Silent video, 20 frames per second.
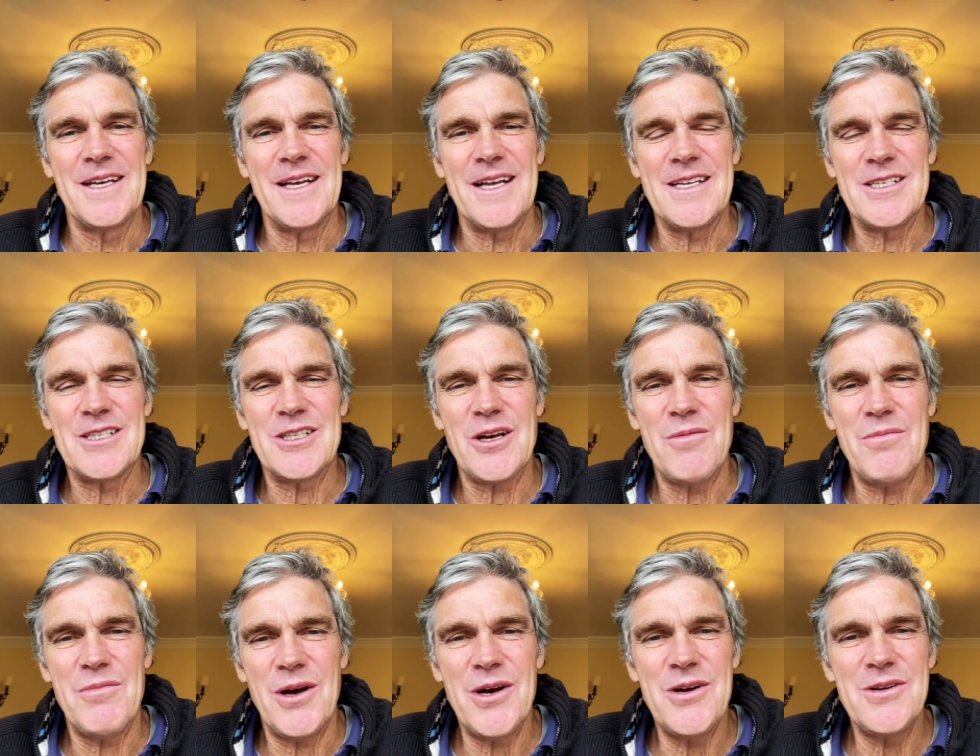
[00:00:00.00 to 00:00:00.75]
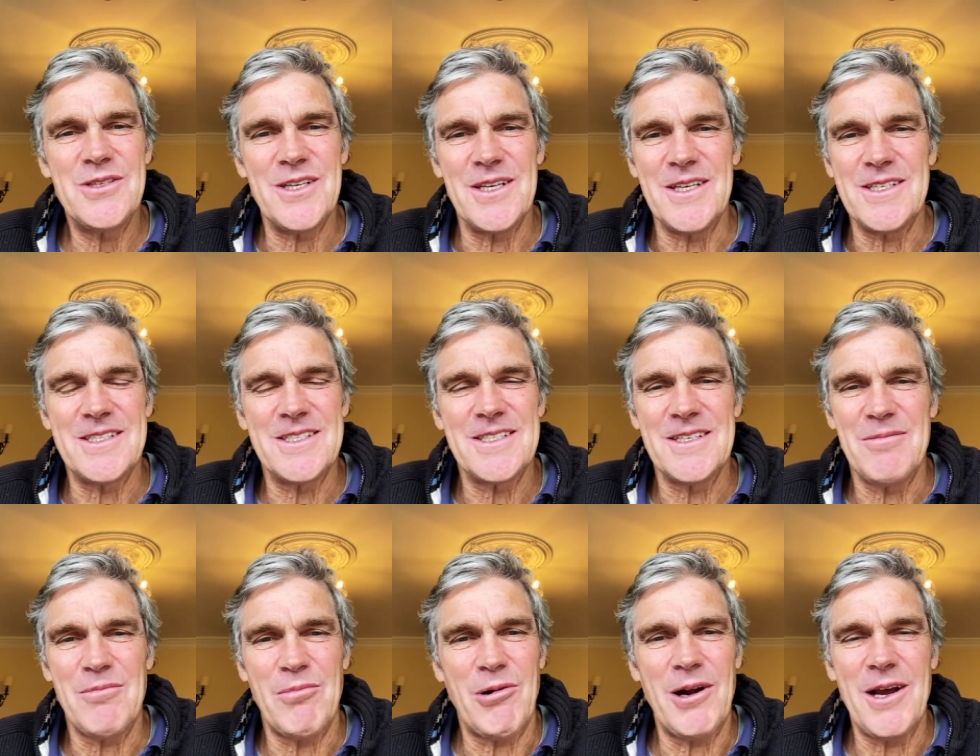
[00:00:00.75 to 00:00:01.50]
And so Moses
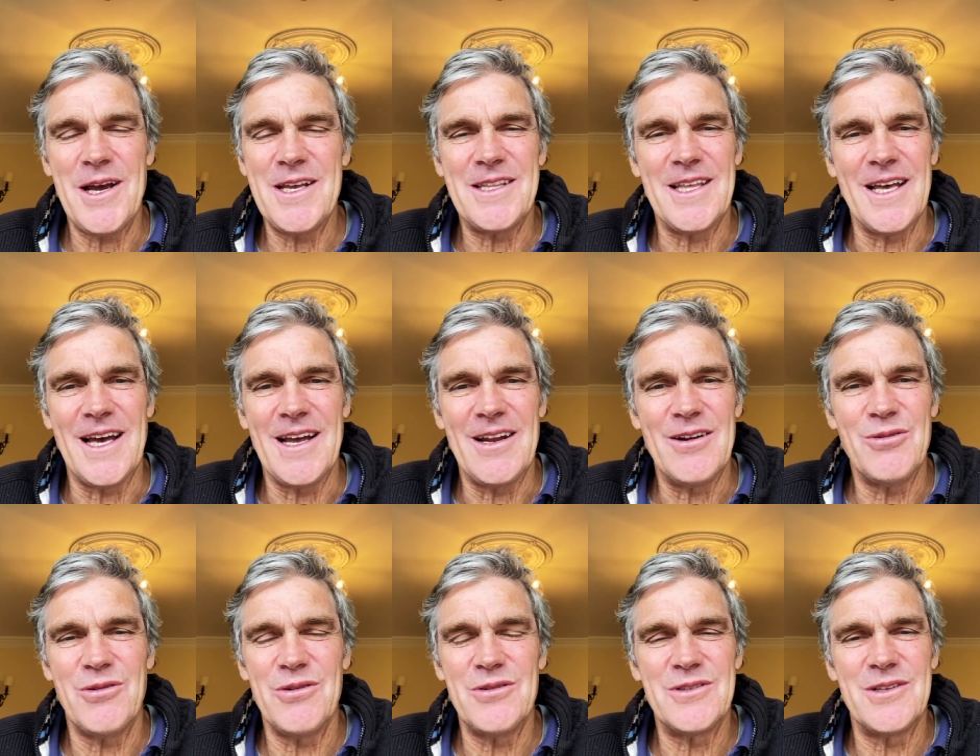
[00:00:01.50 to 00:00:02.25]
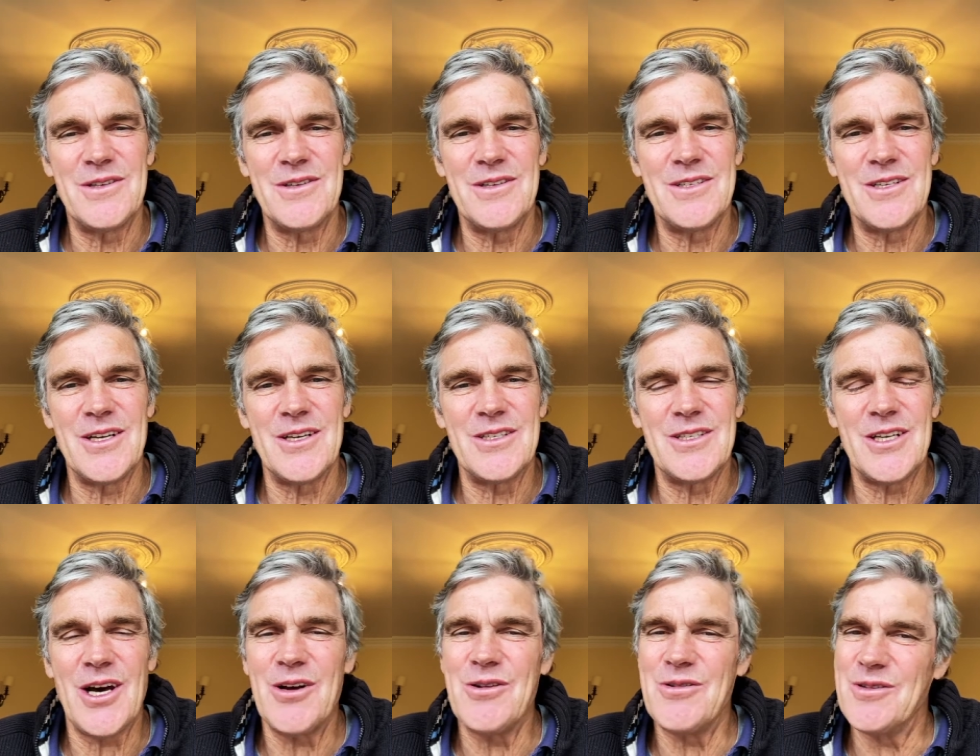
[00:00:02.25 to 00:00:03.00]
prayed that, Lord,
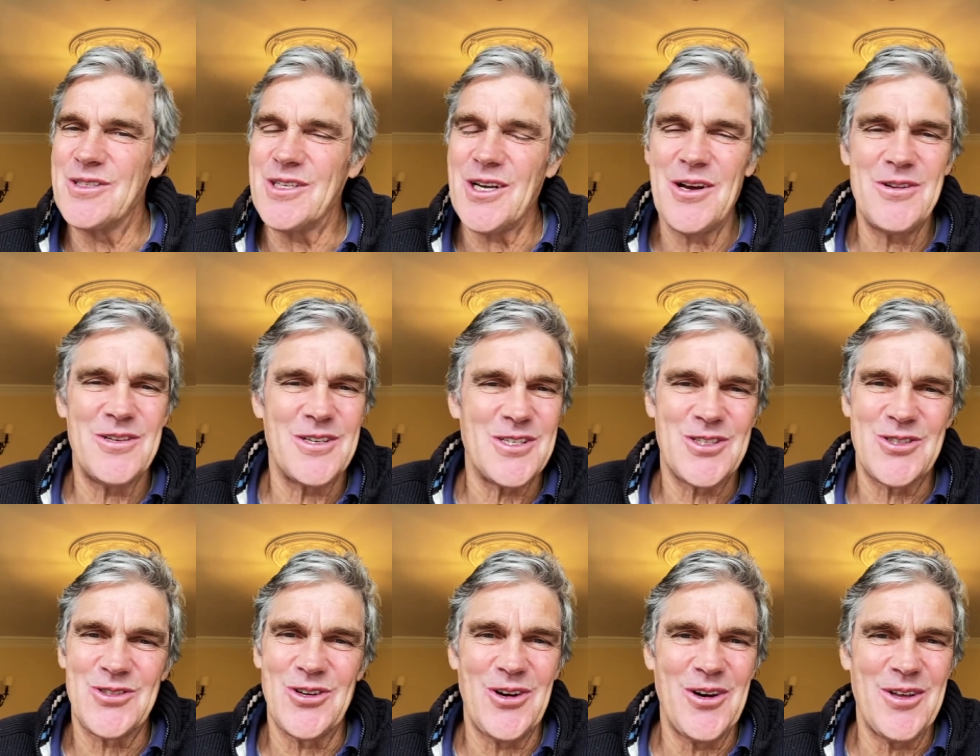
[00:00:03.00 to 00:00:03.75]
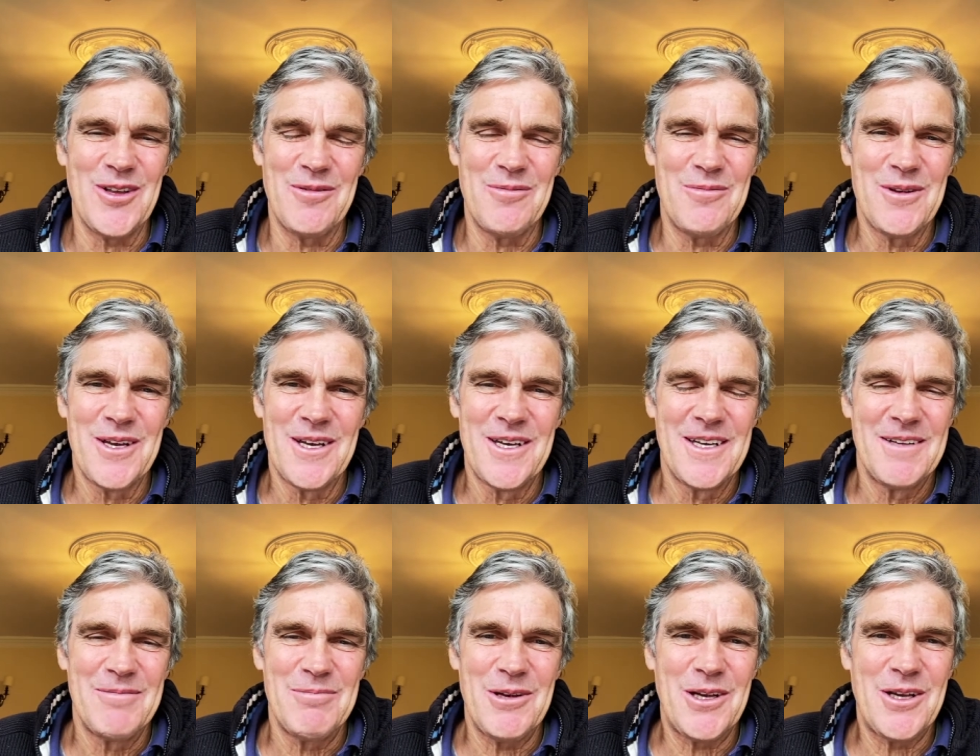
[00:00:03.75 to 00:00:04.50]
don't, don't destroy them.
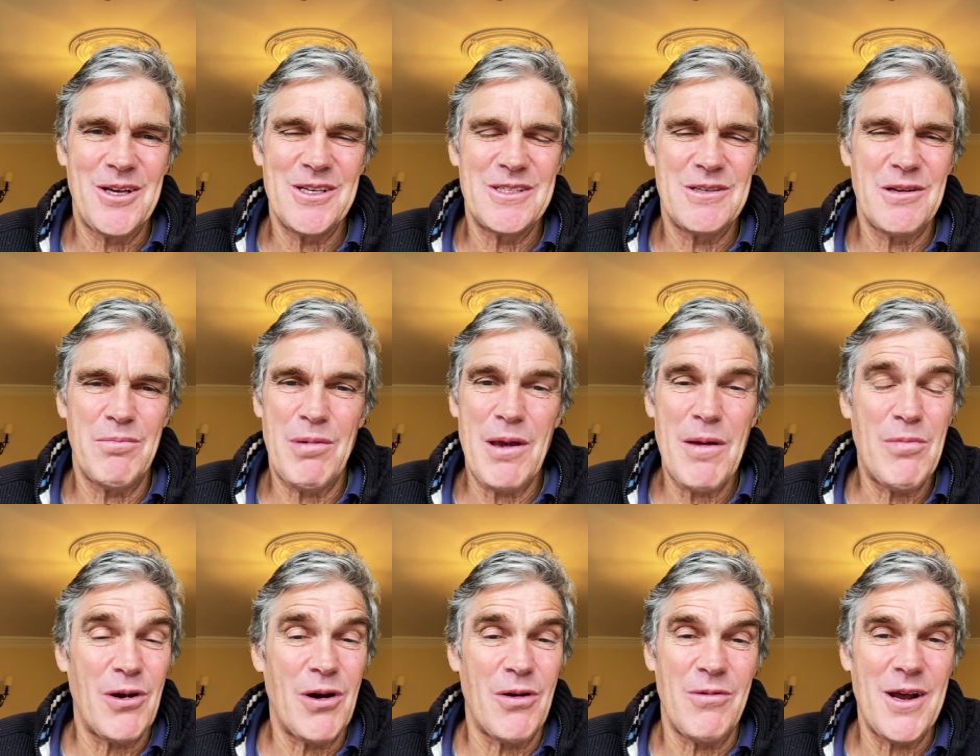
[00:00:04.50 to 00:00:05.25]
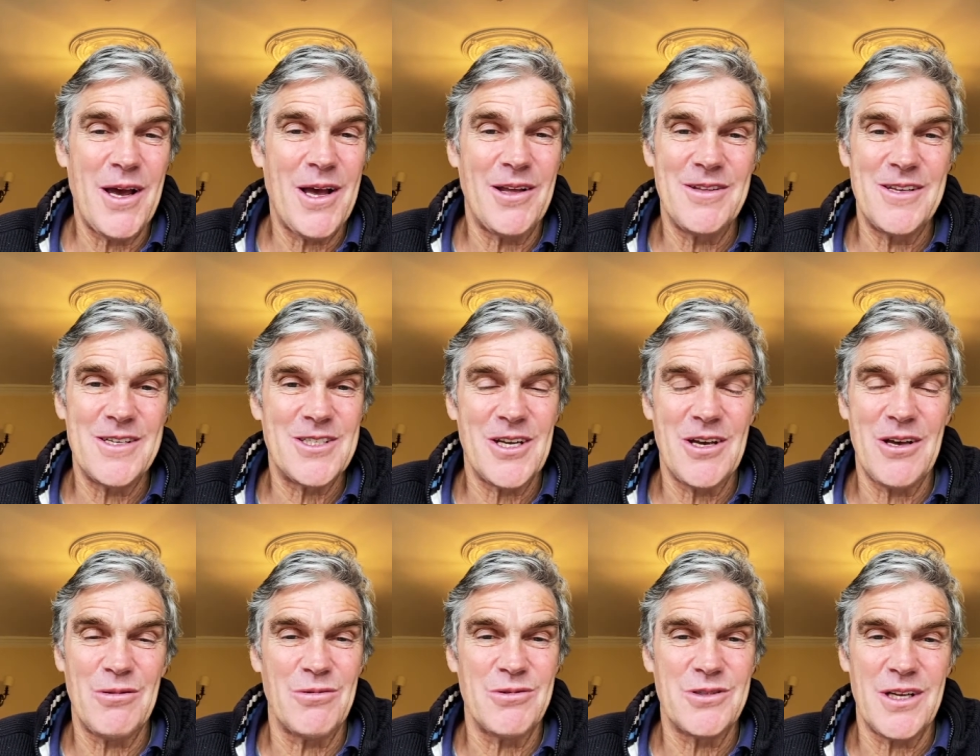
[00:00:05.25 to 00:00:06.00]
Because the people around this
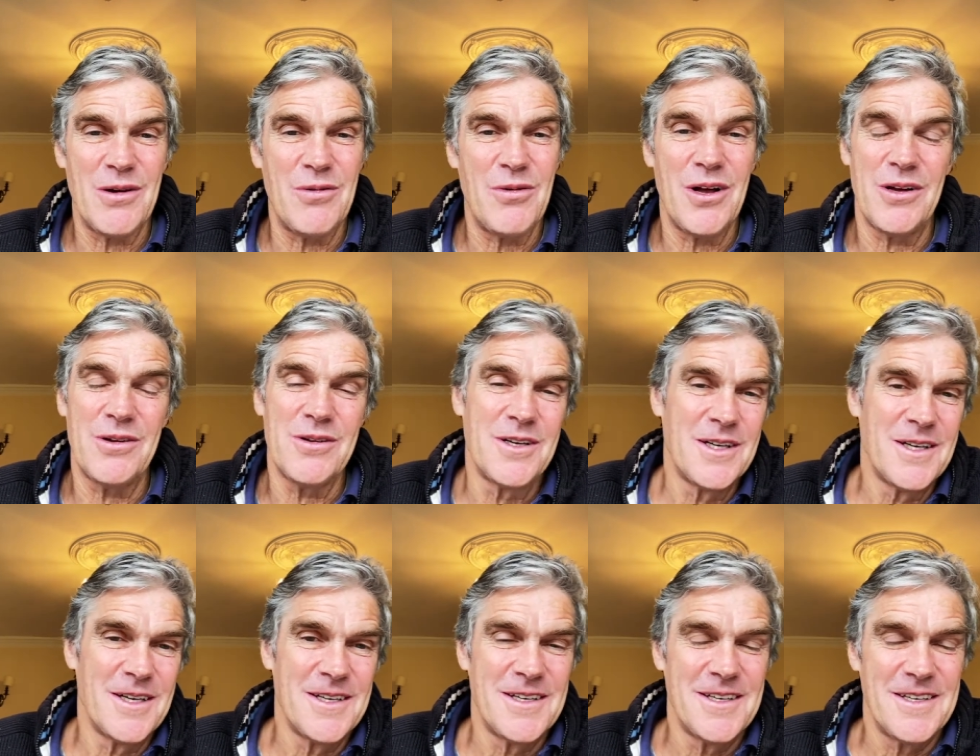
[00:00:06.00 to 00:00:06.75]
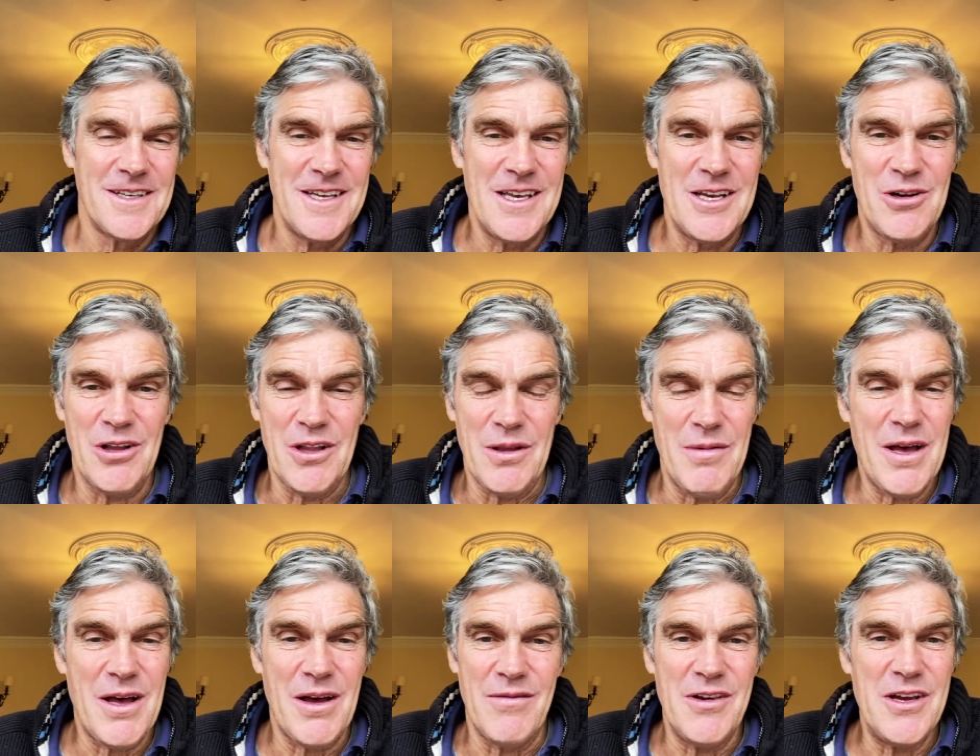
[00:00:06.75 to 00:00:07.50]
earth will say, well, he got them
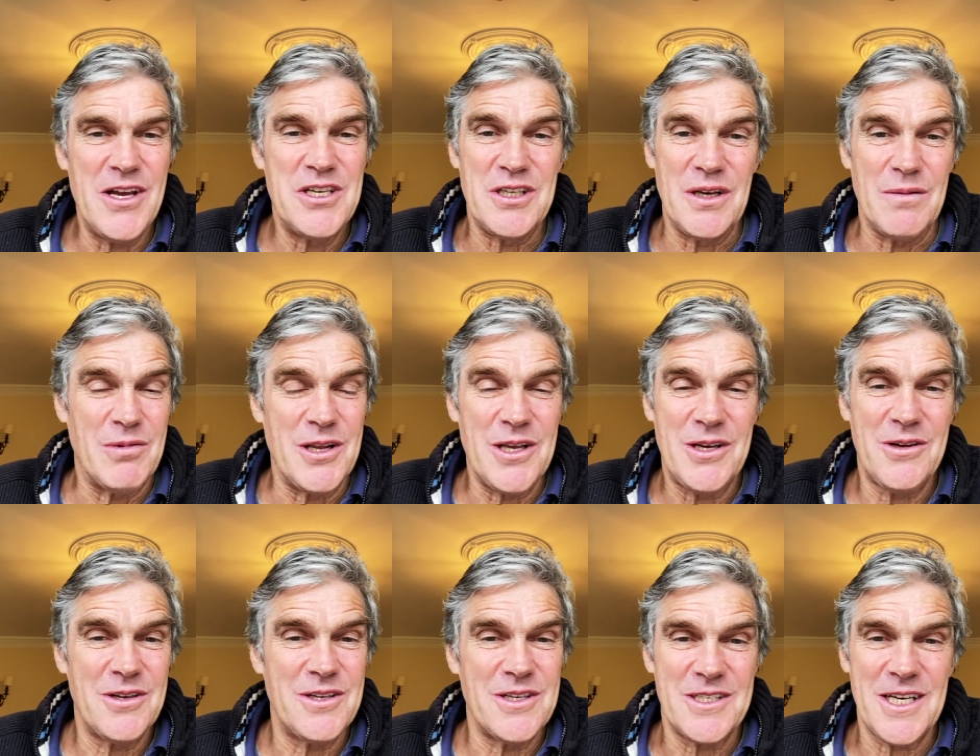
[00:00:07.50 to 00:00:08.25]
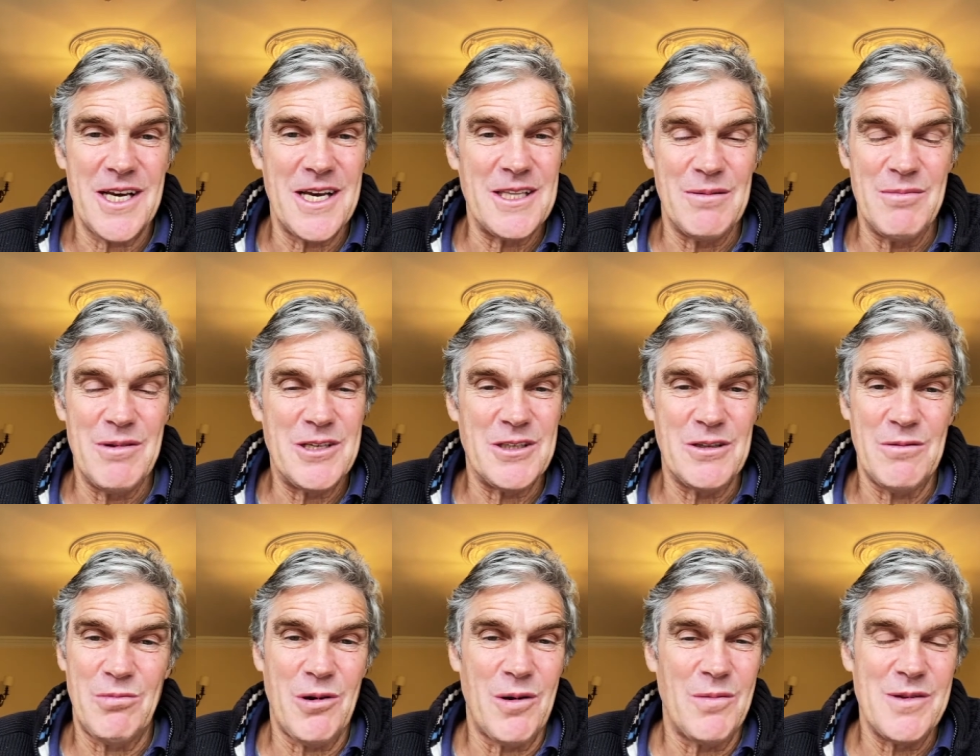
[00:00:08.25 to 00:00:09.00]
out of Egypt, but he couldn't take them into
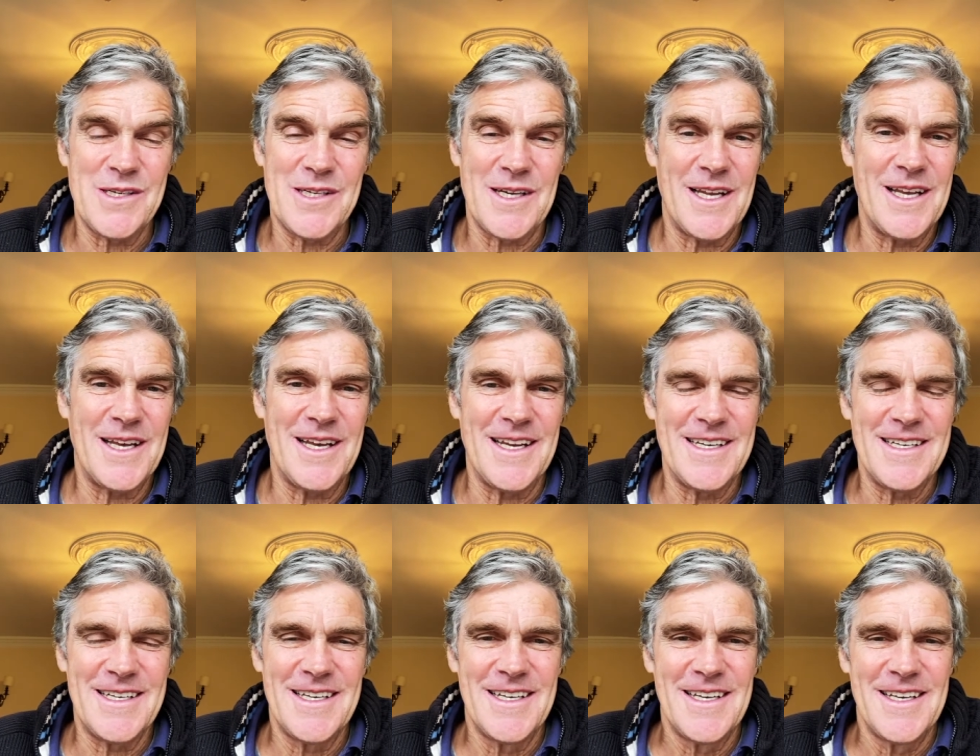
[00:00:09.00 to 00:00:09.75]
the promised land.